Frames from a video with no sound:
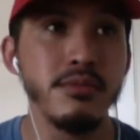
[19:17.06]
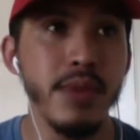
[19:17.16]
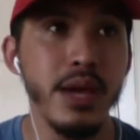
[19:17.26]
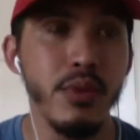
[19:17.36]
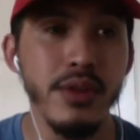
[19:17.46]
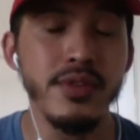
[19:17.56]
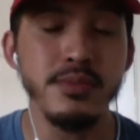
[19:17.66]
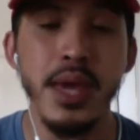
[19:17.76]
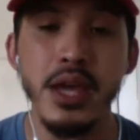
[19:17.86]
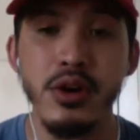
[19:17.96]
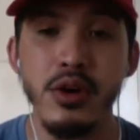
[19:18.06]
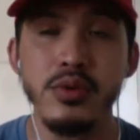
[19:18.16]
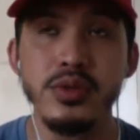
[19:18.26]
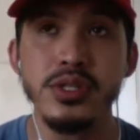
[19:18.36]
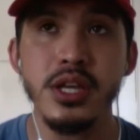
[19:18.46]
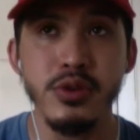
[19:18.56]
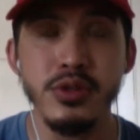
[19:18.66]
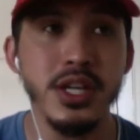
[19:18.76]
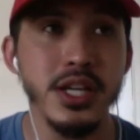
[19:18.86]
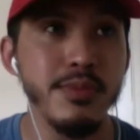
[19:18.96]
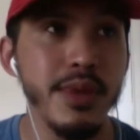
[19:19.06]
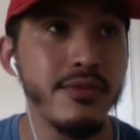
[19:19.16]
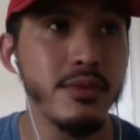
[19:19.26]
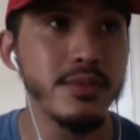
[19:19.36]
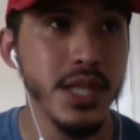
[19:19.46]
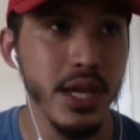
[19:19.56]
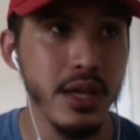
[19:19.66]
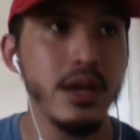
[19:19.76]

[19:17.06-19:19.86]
one of his main goals, and using his platform, saying,